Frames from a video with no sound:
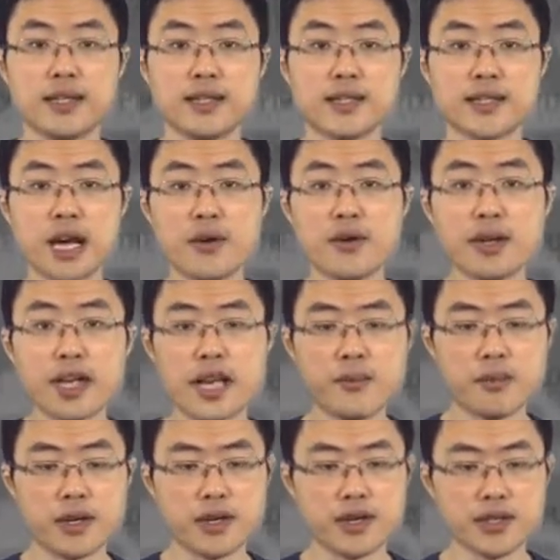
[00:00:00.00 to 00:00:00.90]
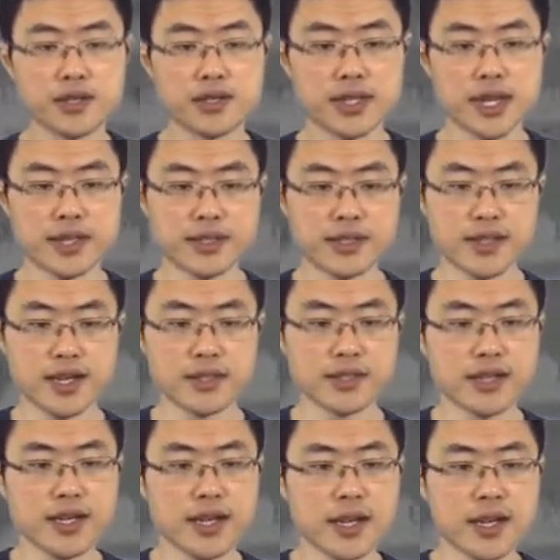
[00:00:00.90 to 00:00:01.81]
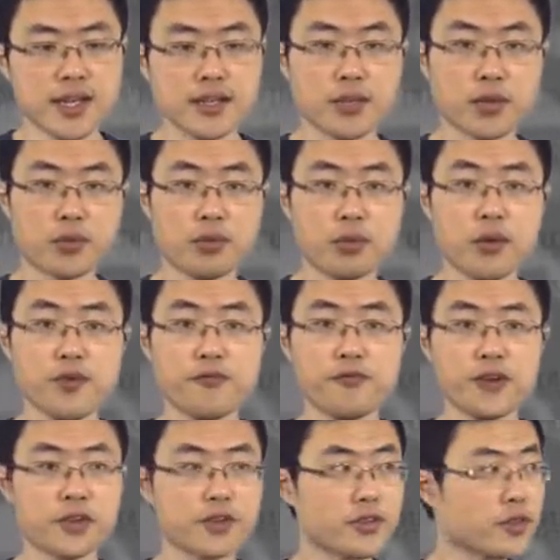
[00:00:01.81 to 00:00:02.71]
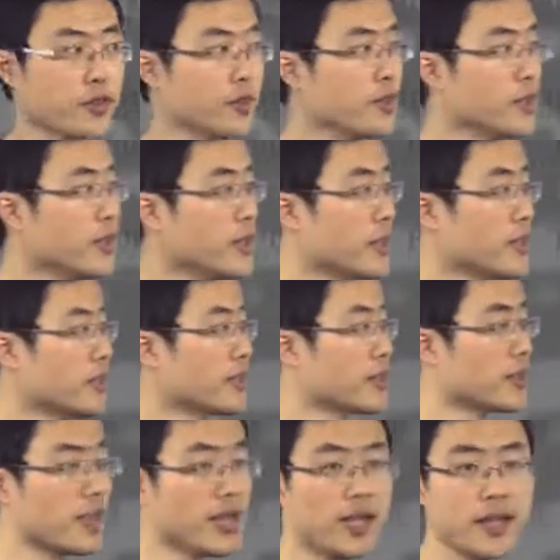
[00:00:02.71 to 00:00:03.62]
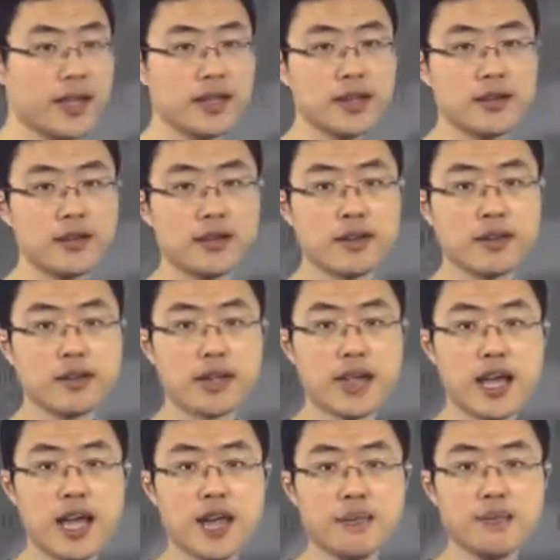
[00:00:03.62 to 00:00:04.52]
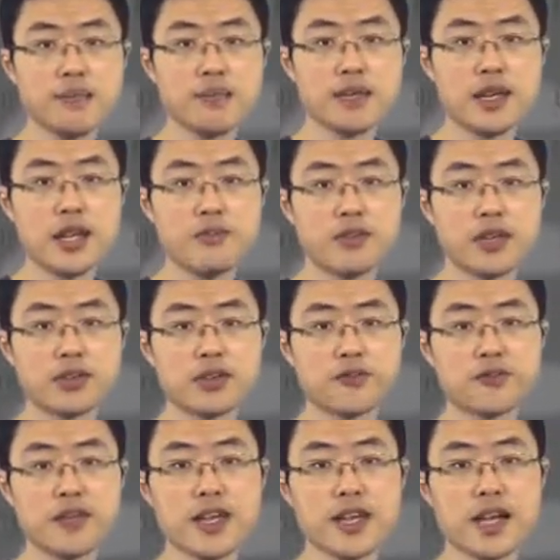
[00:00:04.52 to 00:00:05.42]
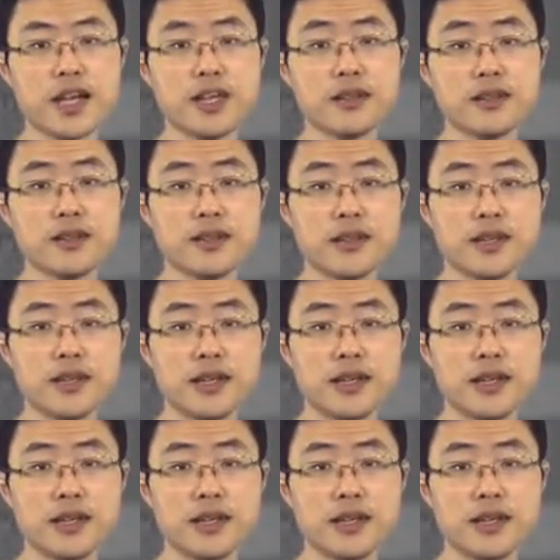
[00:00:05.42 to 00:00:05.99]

The Sauer lemma says that the growth function, this n, uh, the m, mh of n,